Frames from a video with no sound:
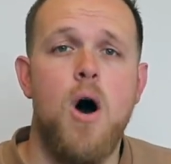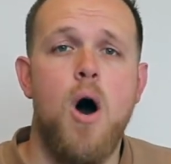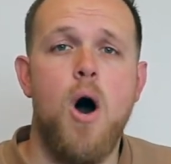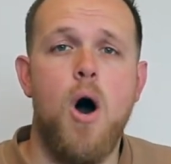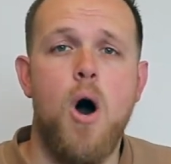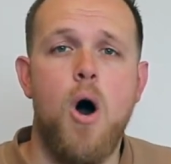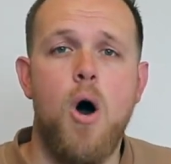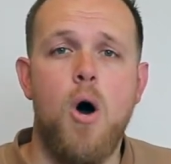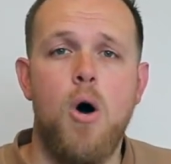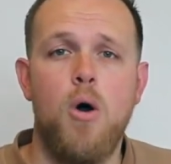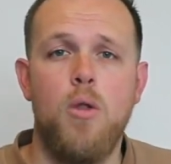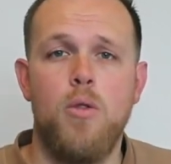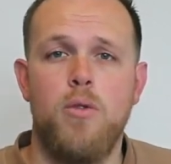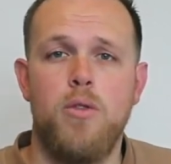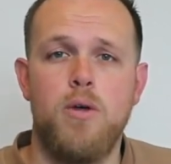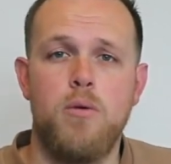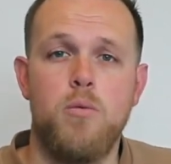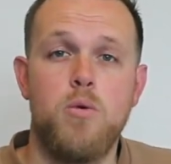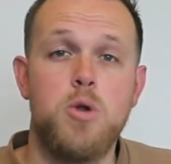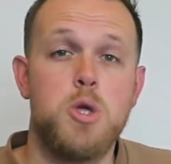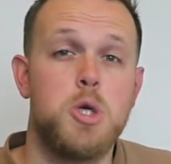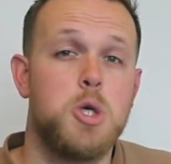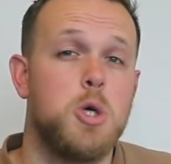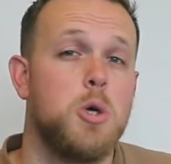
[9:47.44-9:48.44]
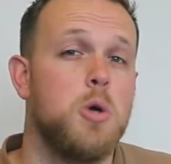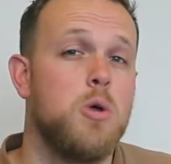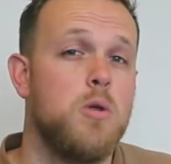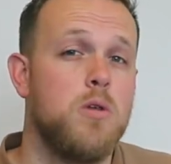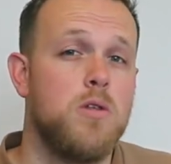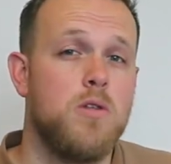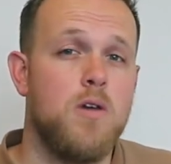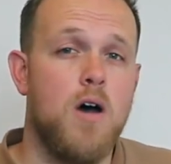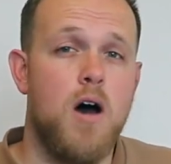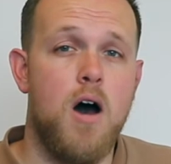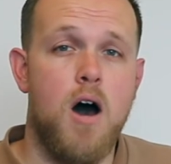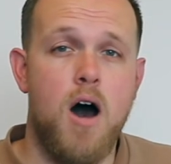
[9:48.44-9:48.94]
on the
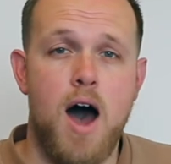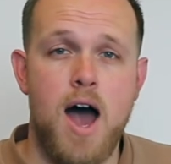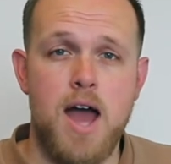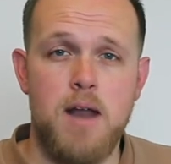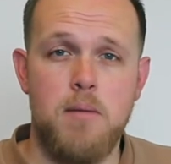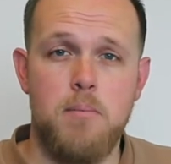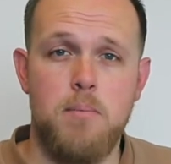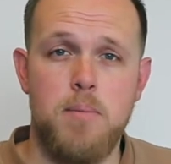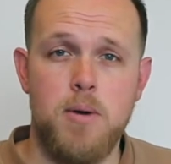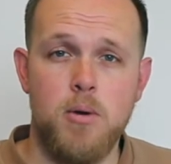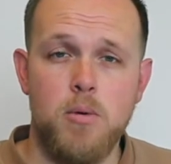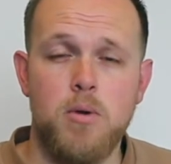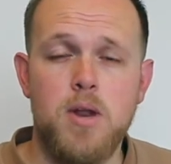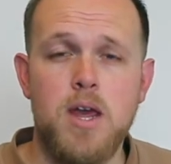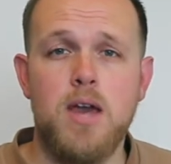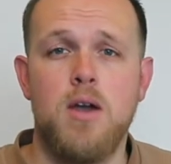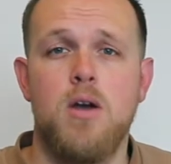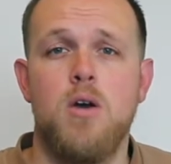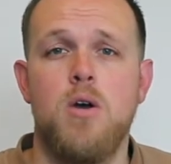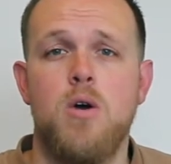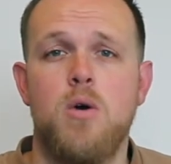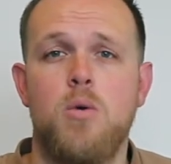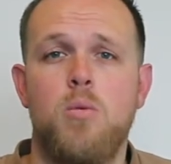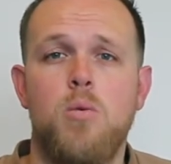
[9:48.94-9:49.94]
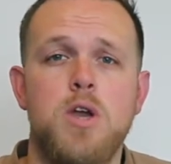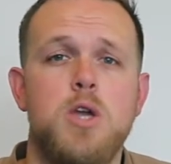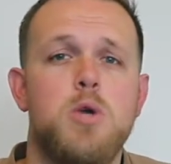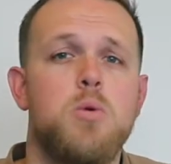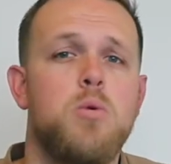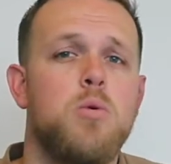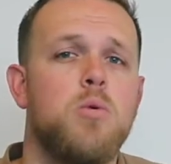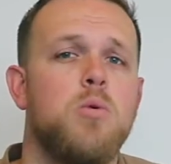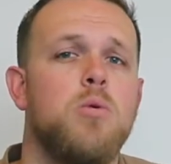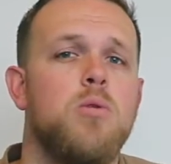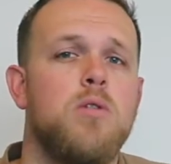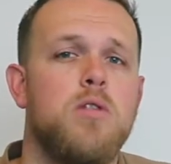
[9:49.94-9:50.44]
reduced height building,
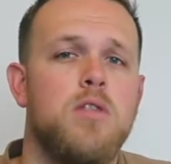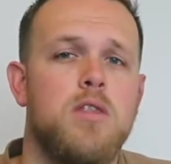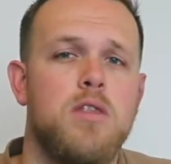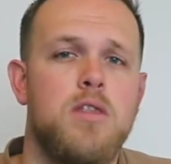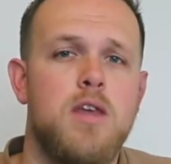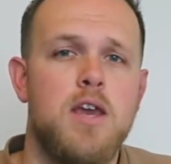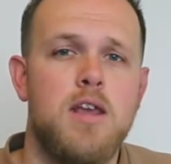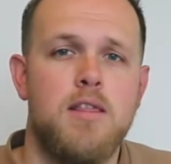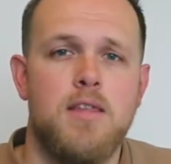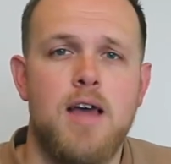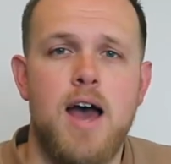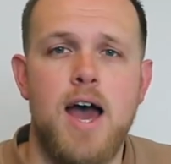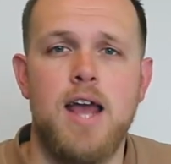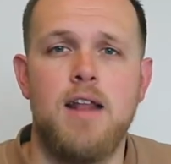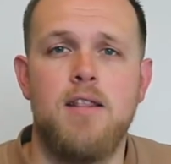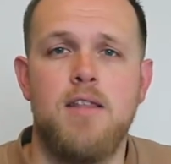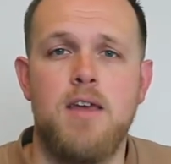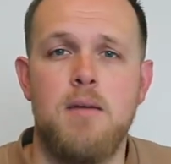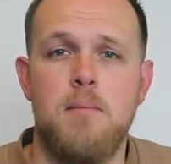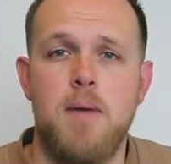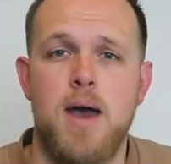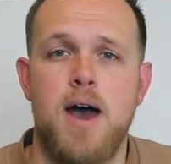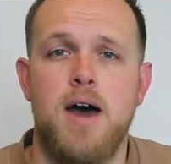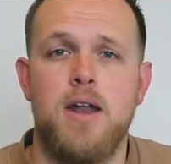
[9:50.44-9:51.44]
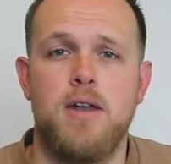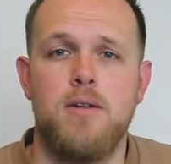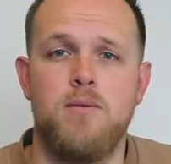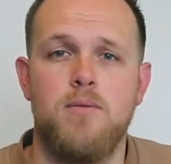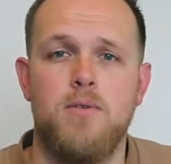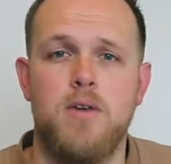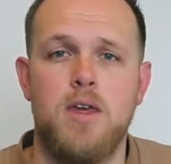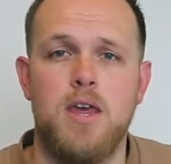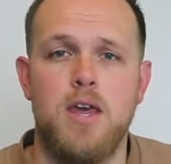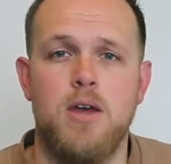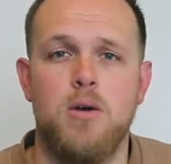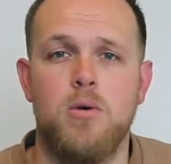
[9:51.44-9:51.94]
which will dictate the amount
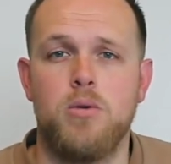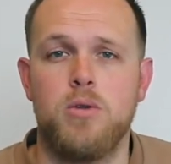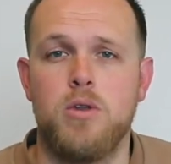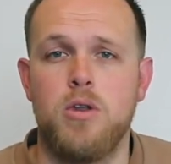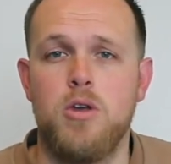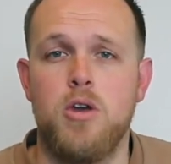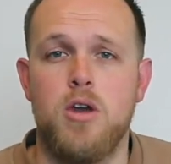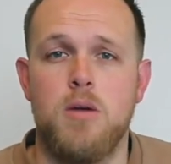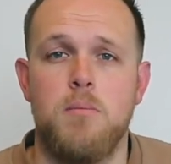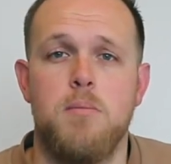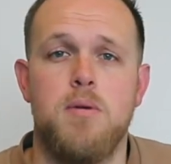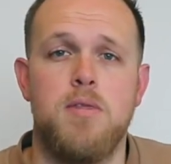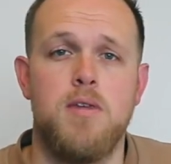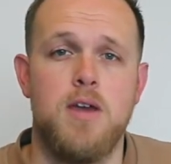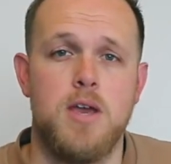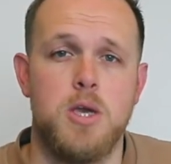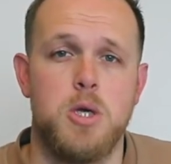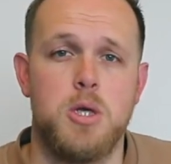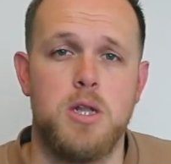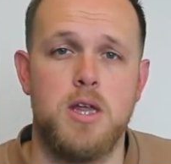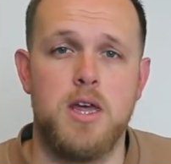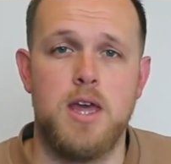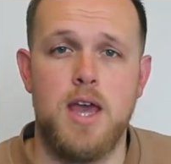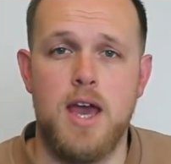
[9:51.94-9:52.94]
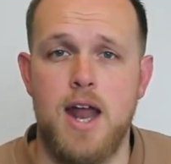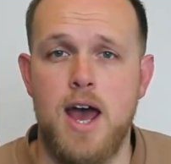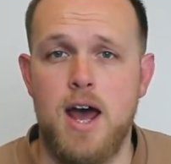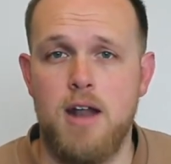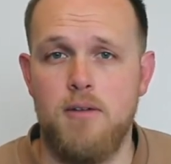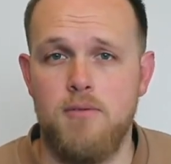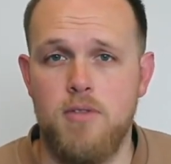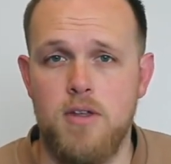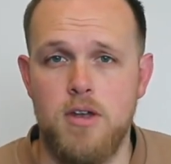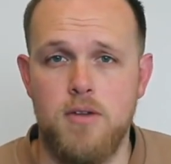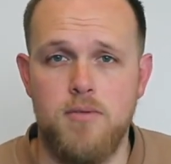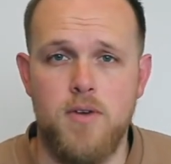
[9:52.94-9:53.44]
of yield you can potentially get out
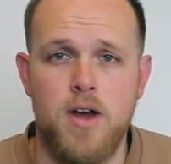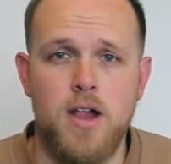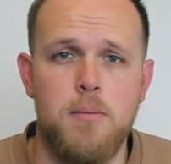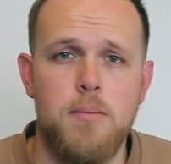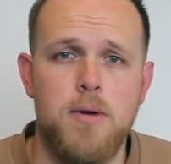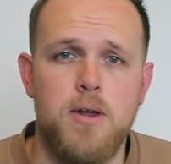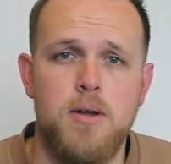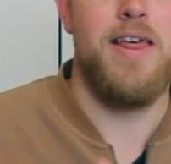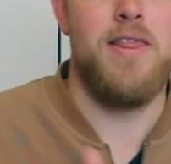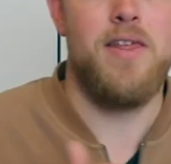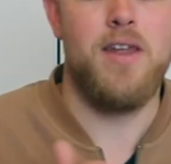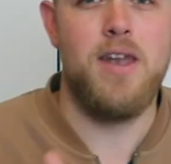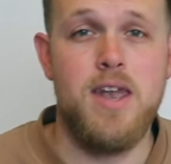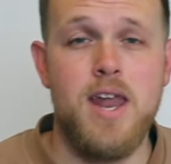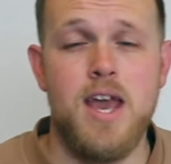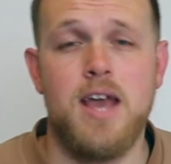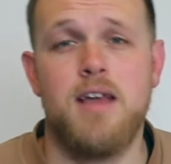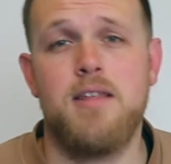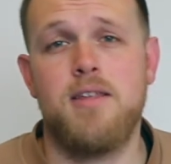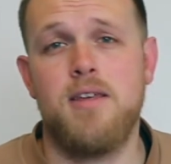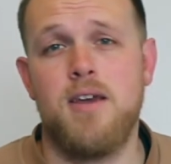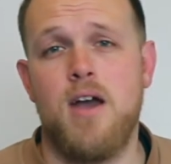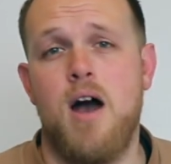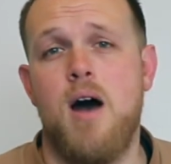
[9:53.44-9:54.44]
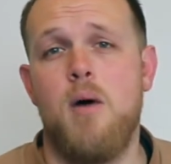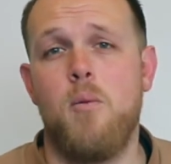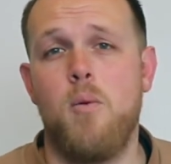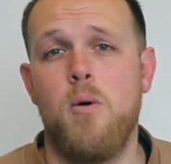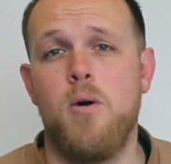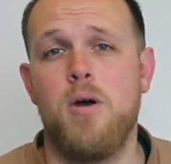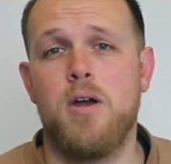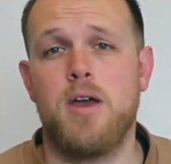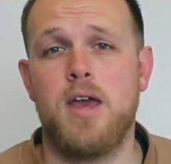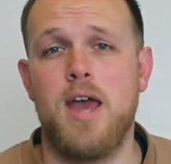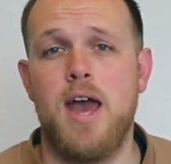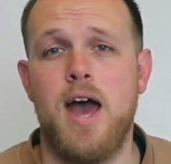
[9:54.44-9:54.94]
of the development. The next thing I
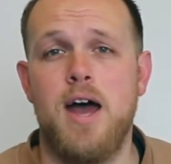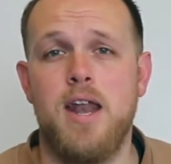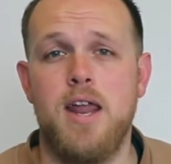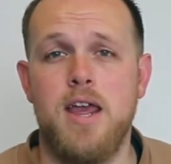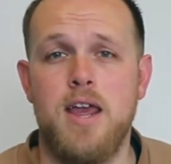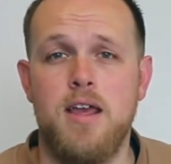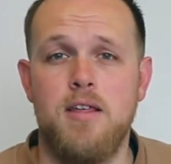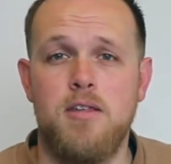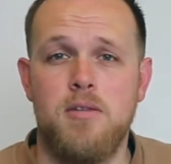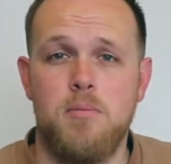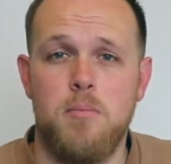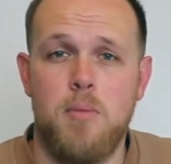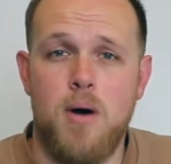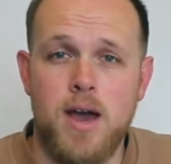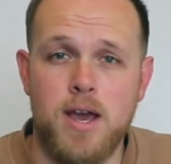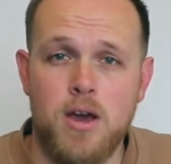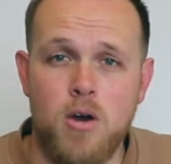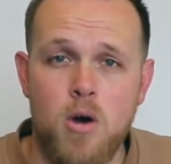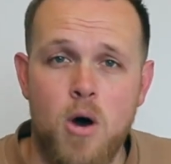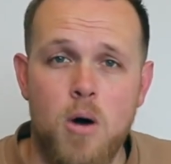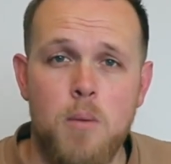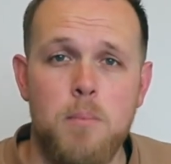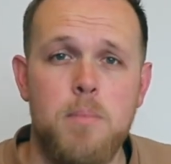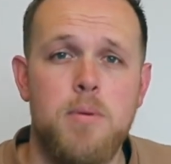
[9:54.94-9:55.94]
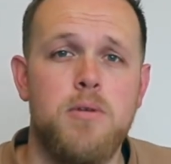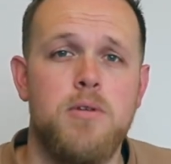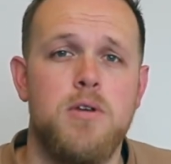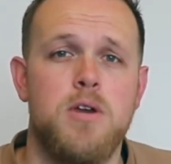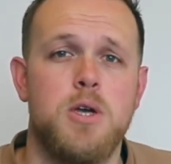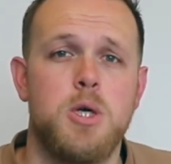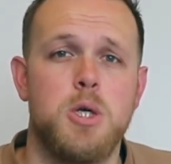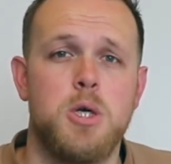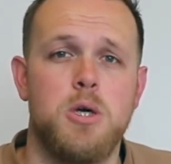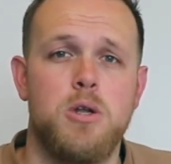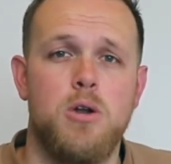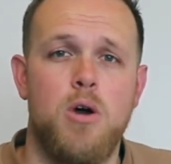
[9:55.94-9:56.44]
work out is my
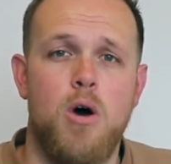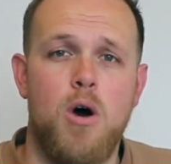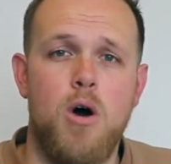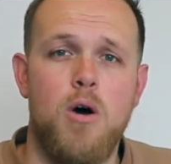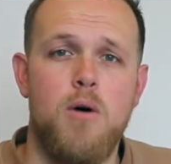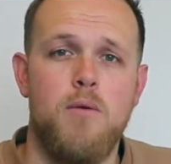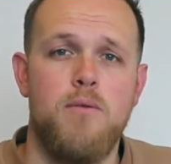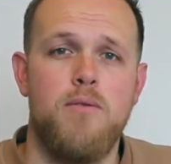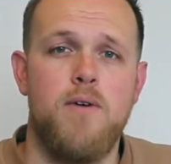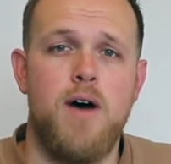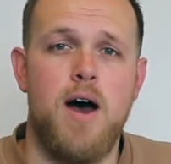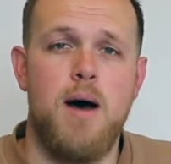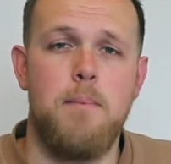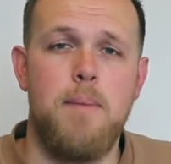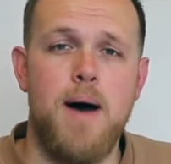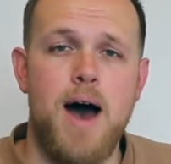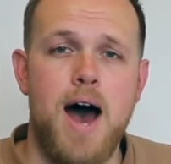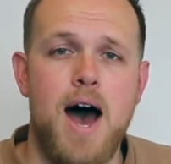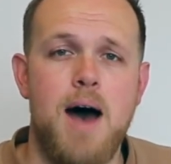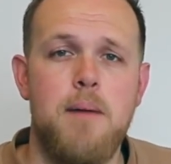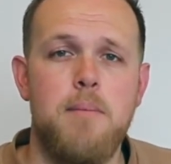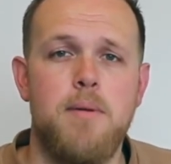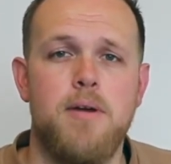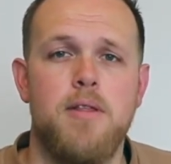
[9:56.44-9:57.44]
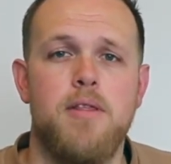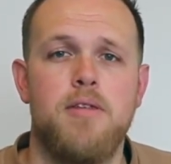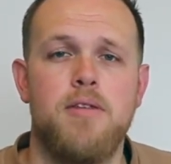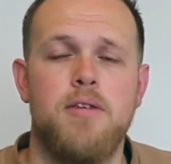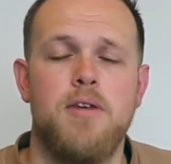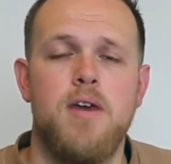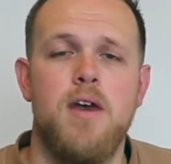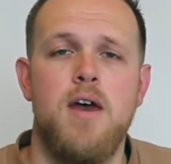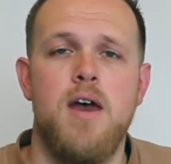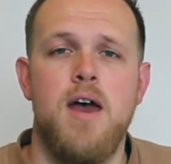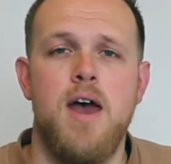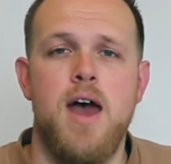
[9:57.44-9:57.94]
composition of apartments.